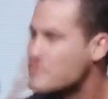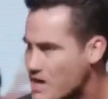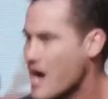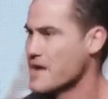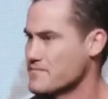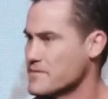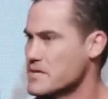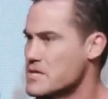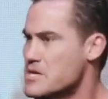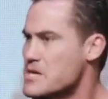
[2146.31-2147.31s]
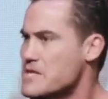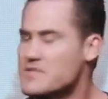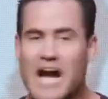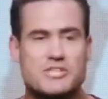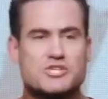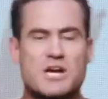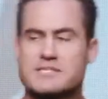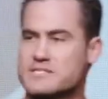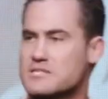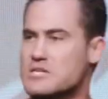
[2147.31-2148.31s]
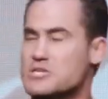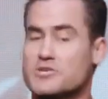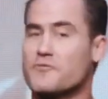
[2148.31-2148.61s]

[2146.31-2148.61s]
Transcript: of God not just to